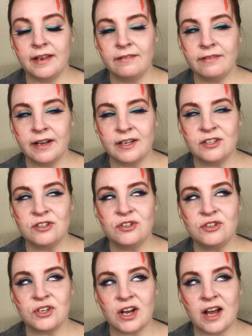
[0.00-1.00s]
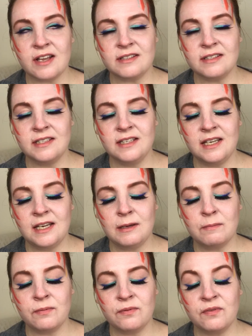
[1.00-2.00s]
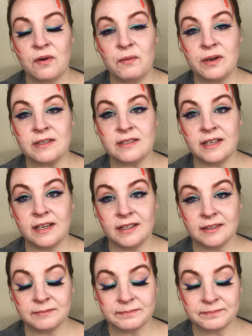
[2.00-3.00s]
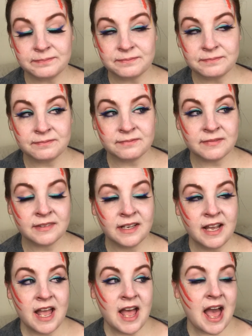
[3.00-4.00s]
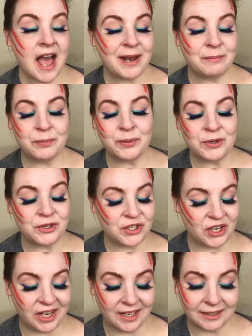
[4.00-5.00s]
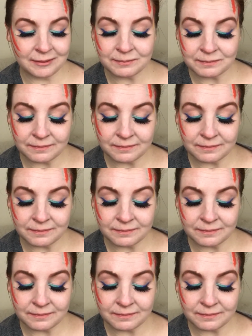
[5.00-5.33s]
that if I could just keep focusing and pushing,